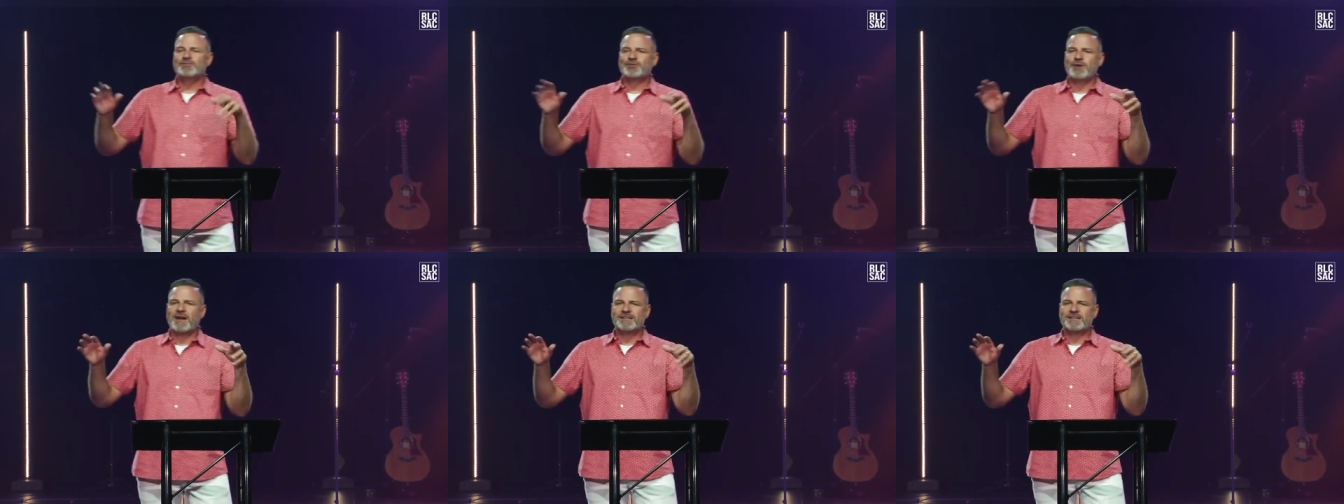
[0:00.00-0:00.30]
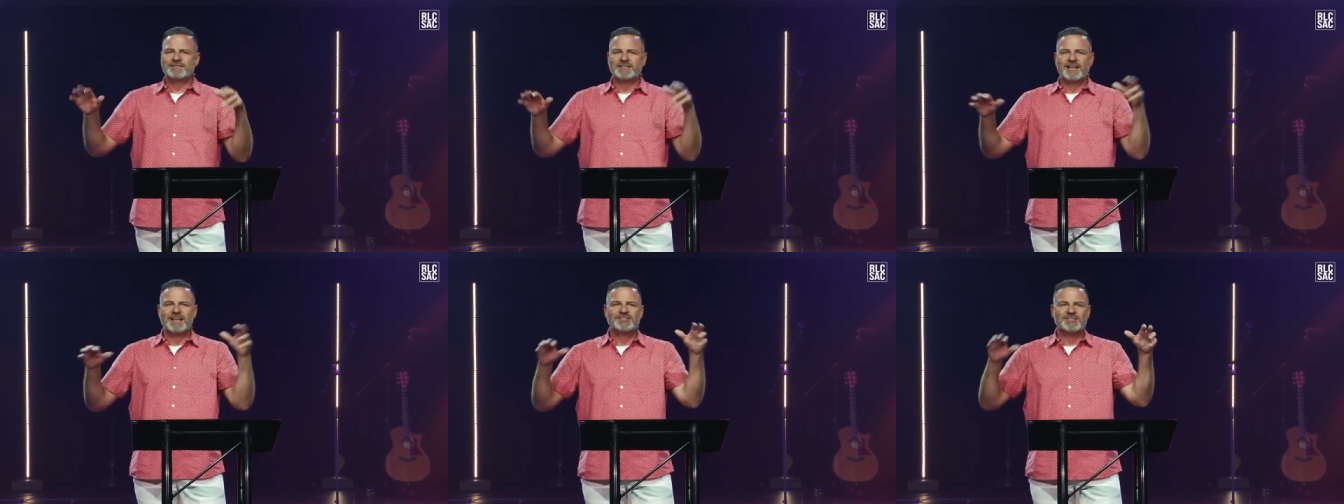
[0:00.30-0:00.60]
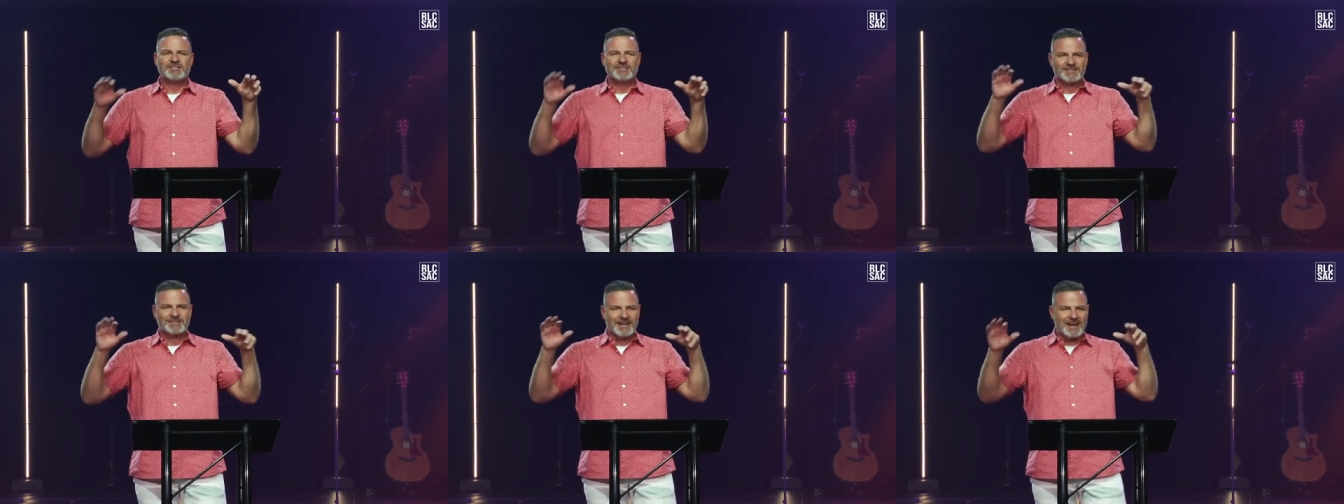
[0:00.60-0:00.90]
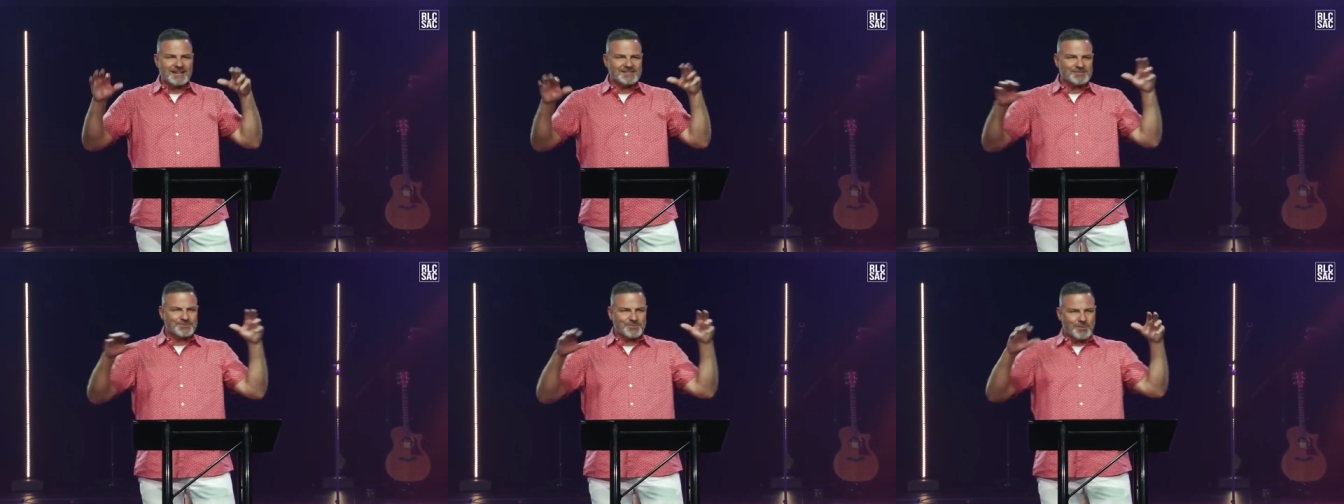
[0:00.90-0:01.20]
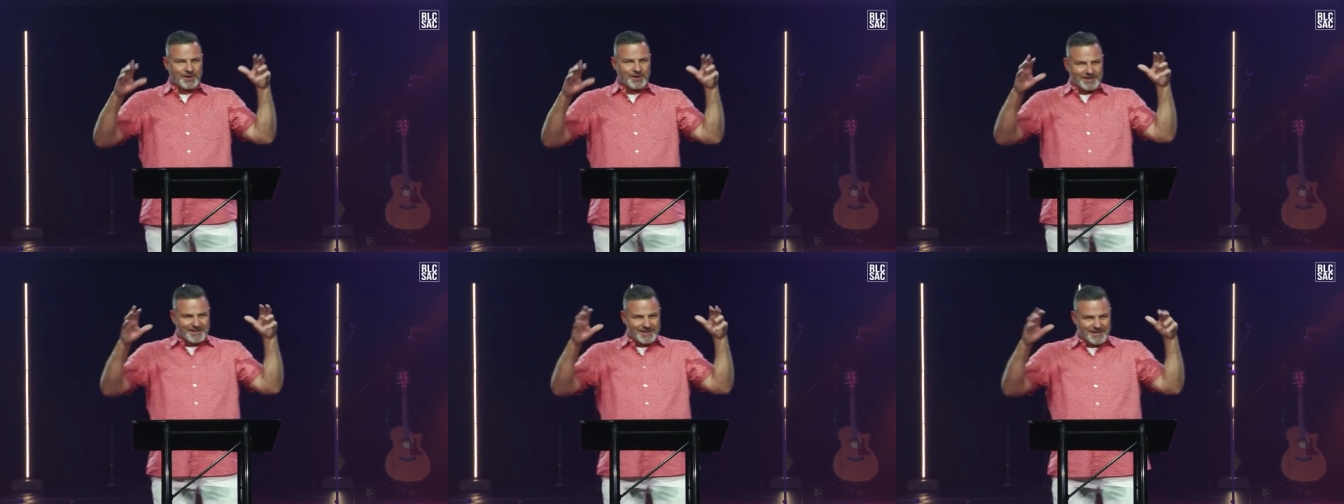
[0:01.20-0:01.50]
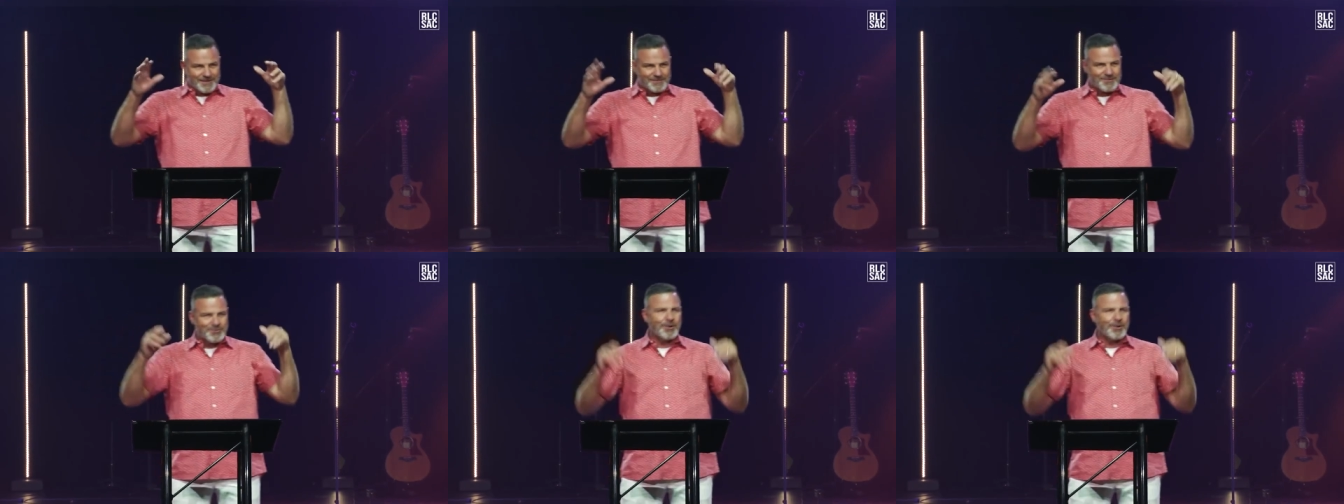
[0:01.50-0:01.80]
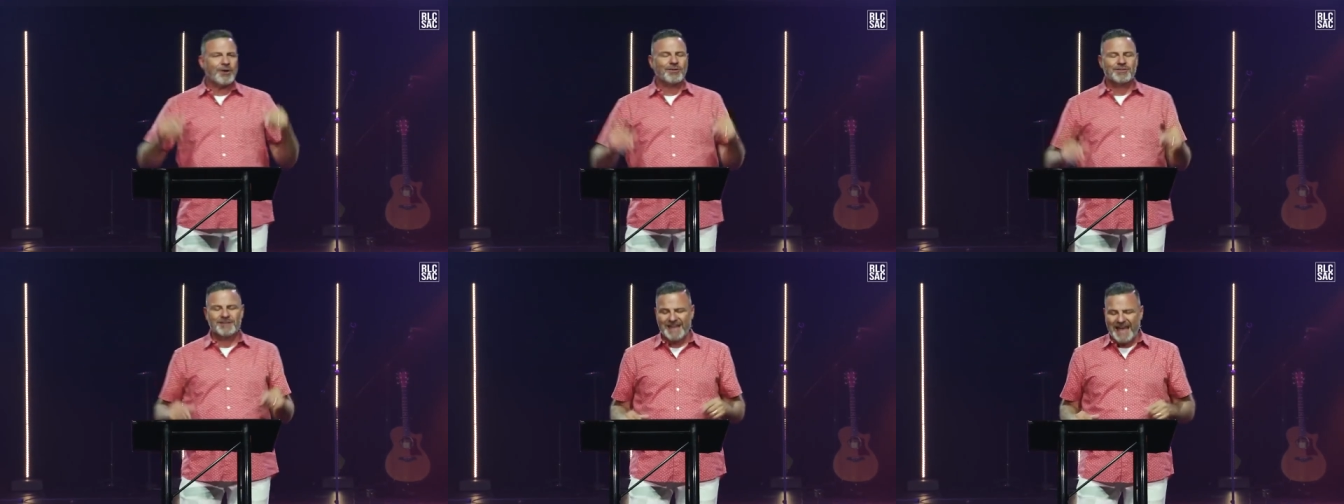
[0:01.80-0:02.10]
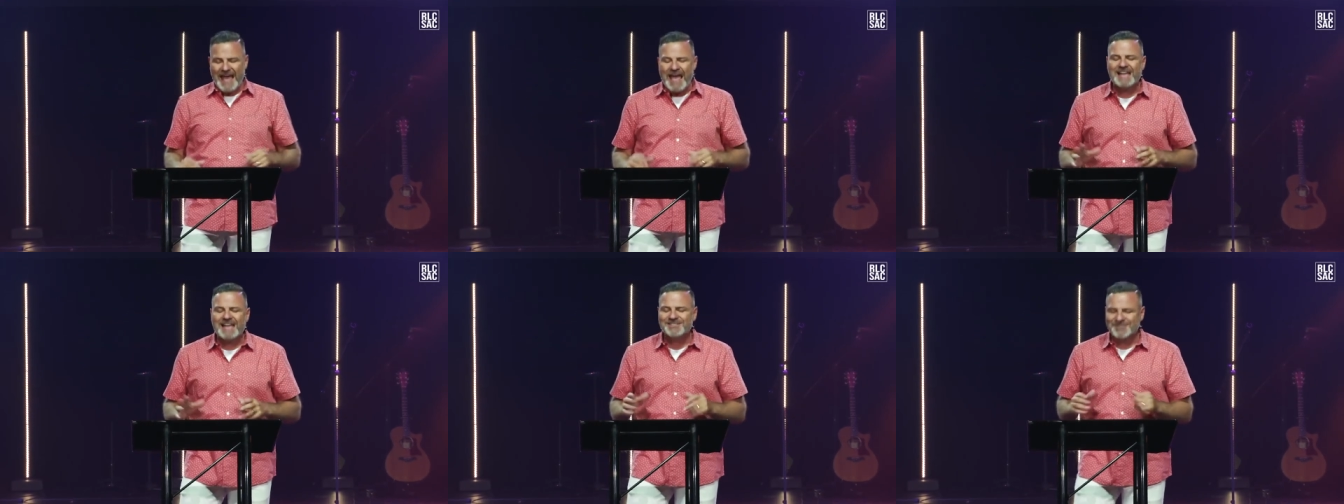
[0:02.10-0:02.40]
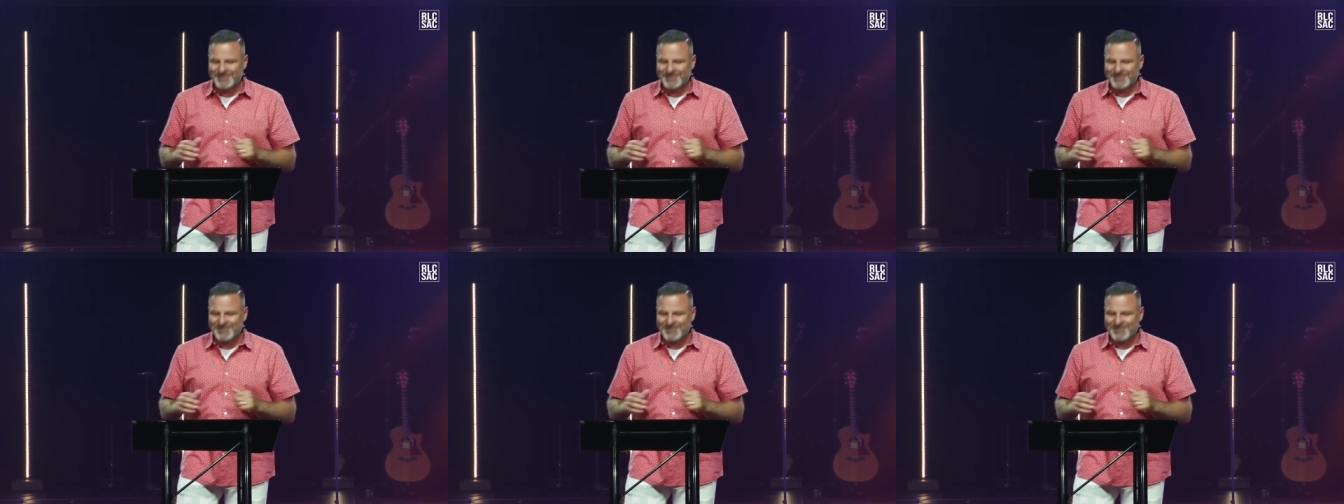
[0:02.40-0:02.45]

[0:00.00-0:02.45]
translations. And I just wanted to give you all the